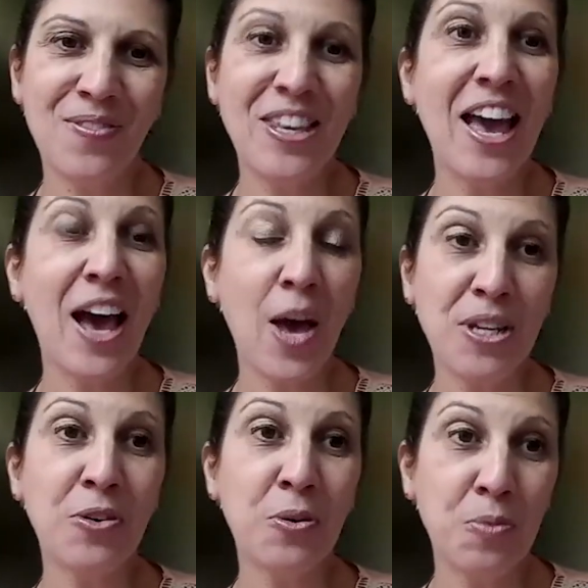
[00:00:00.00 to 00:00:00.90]
yeah, I've been
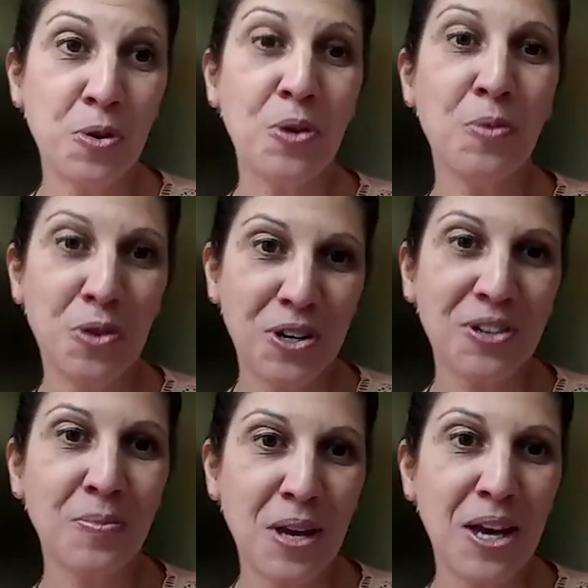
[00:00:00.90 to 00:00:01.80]
hearing more and
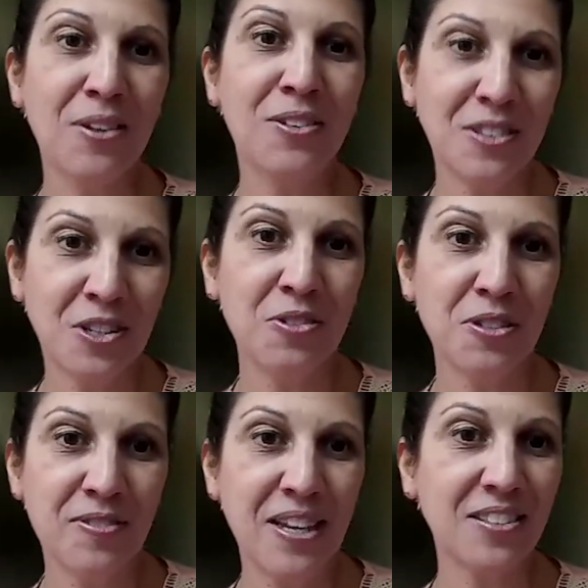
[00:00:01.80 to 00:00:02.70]
more about the use
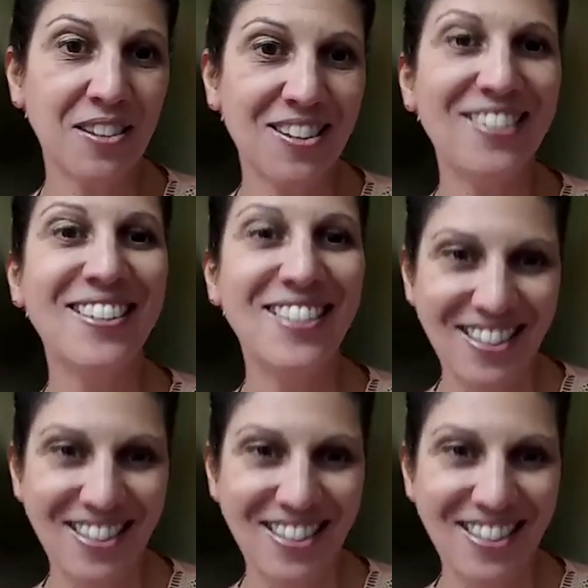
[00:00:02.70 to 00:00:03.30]
of Decton.